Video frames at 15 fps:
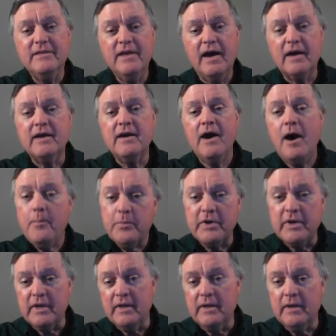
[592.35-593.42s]
The
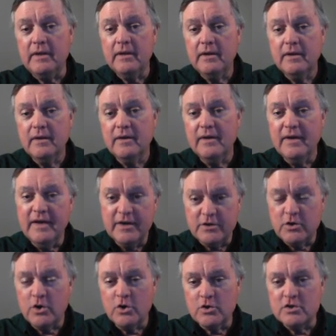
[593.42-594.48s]
company
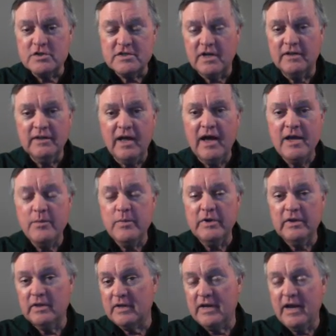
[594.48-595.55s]
incurs a
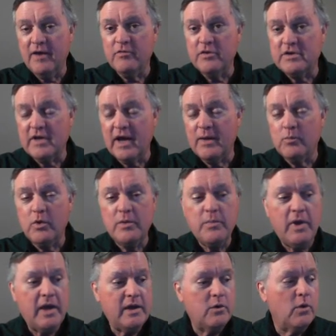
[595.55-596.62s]
liability every time we
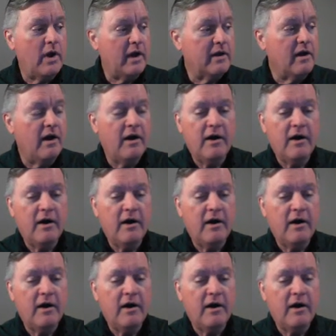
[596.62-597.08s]
pay Greg